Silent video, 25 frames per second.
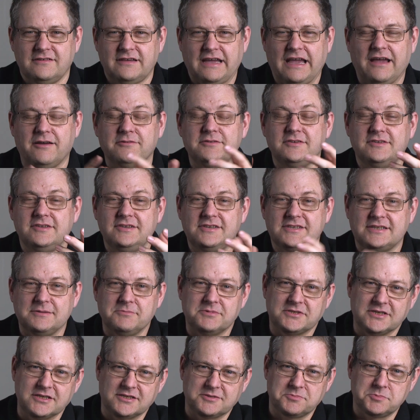How did E-Stim
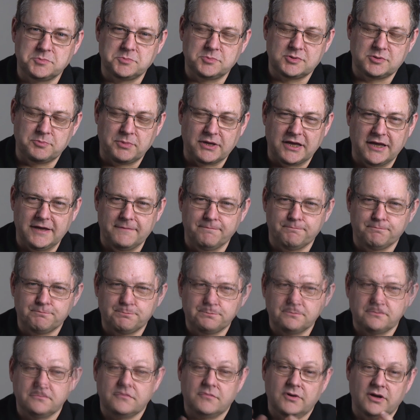Systems begin?
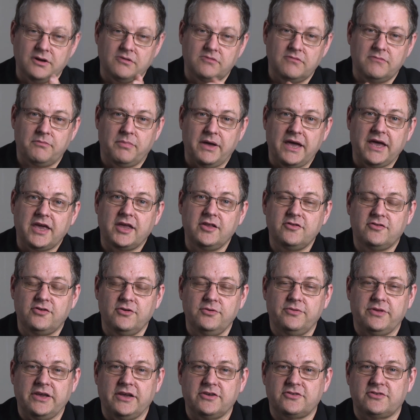Well, back in
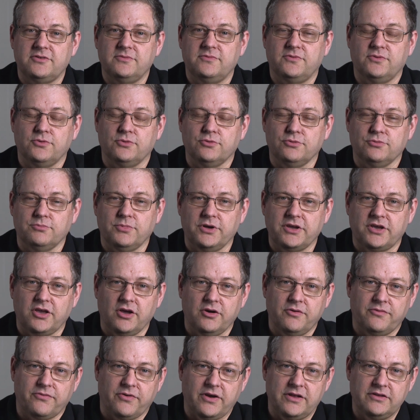2004, my
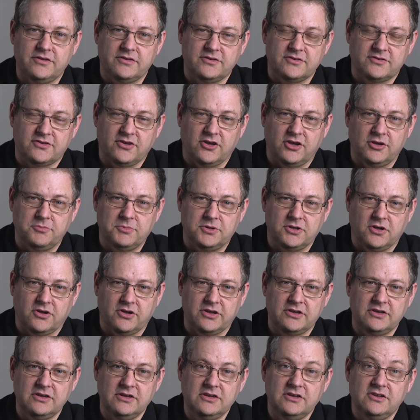girlfriend at the time and
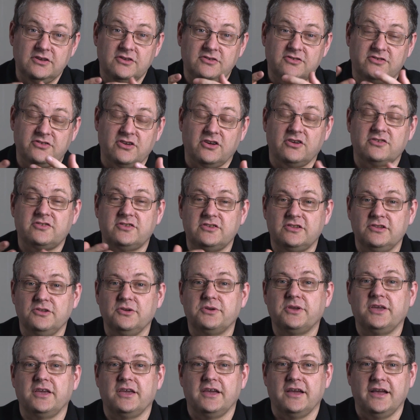I started
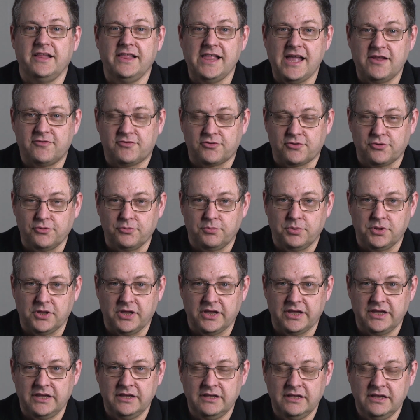looking at electrical
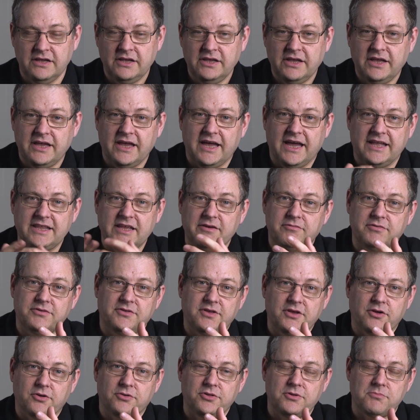play, and
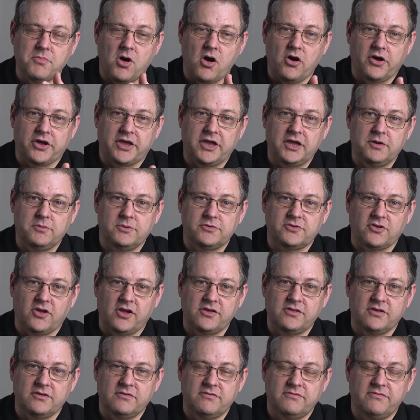everything on the market was
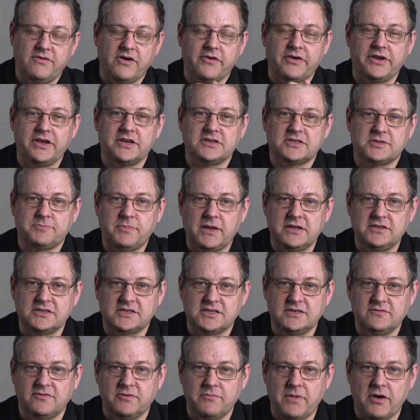either very
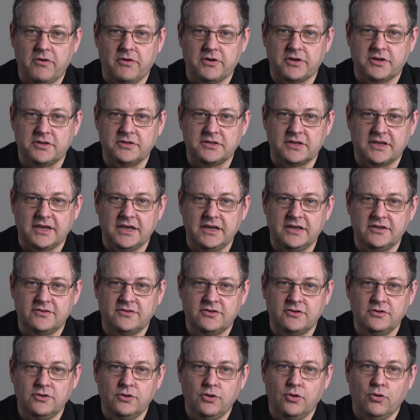expensive American kit
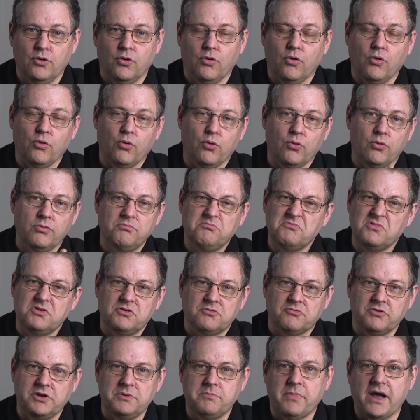or
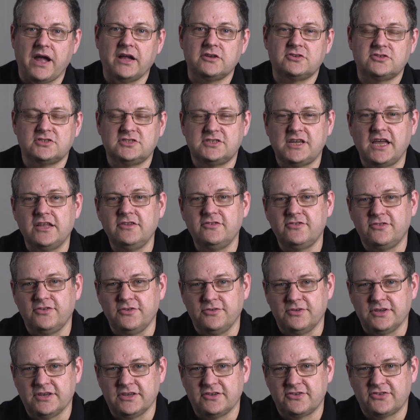rebadged TENS
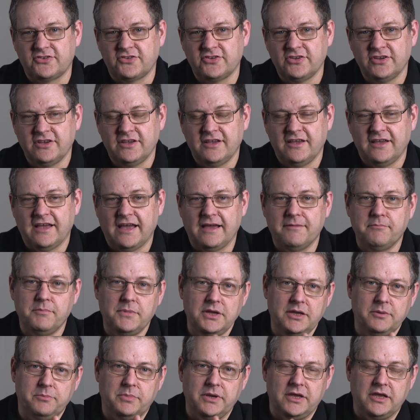units. And
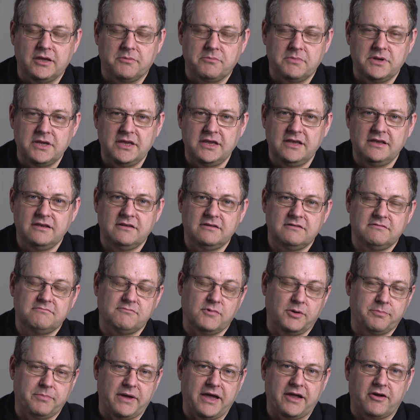me being me,
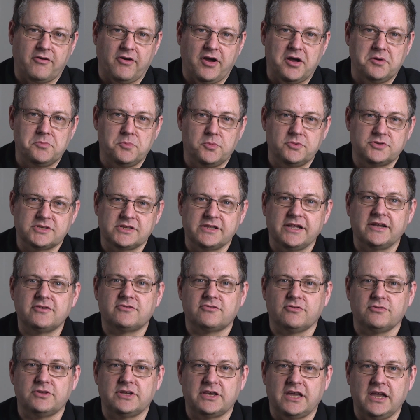my background was
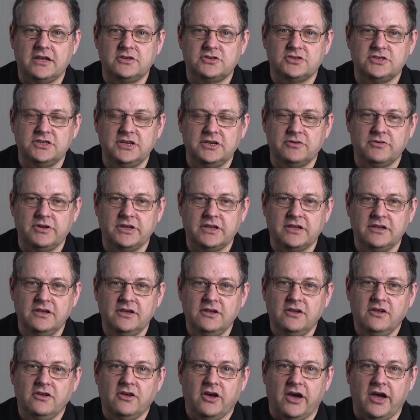electronic engineering,
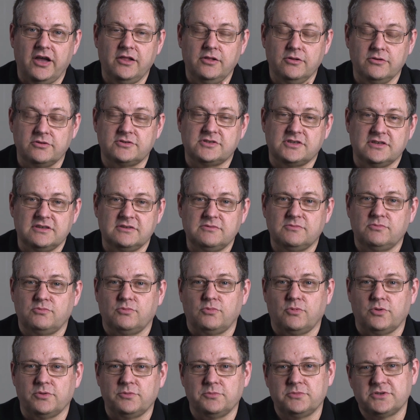I looked at
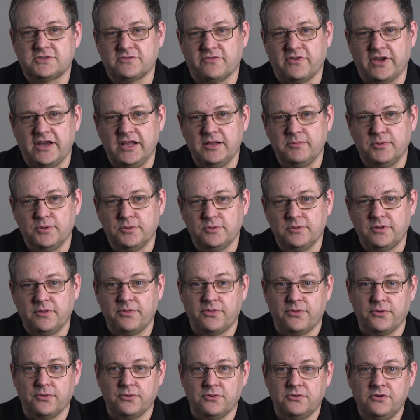what was available and
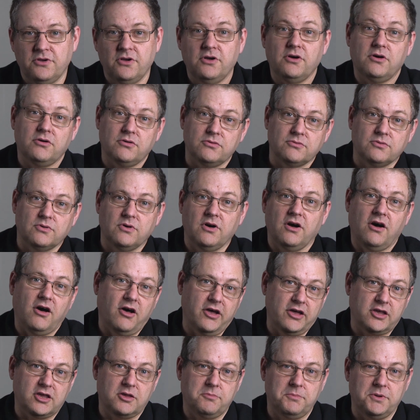thought, oh,
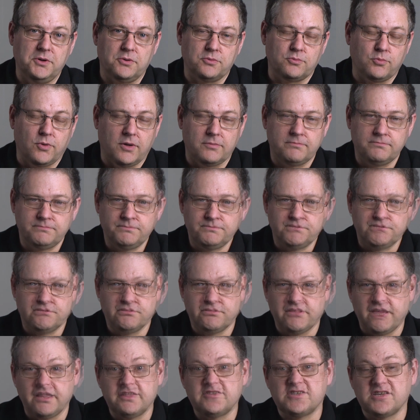I could build one.
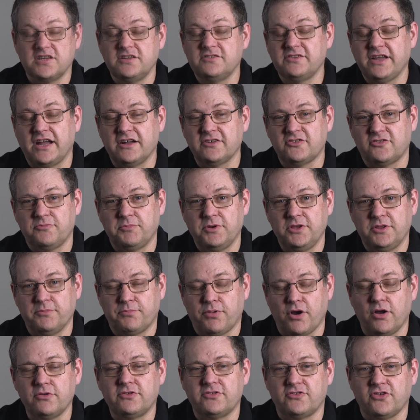That turned out to be the
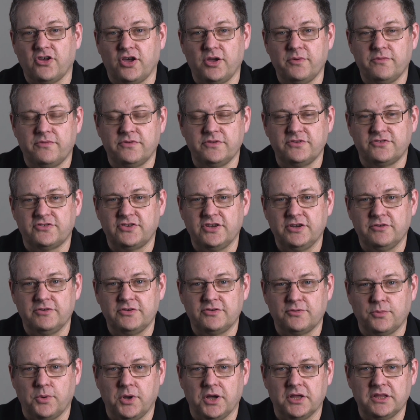prototype for the
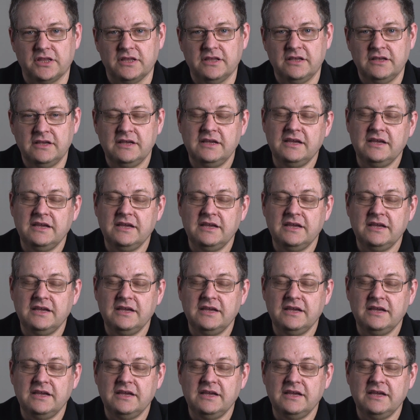Series 1.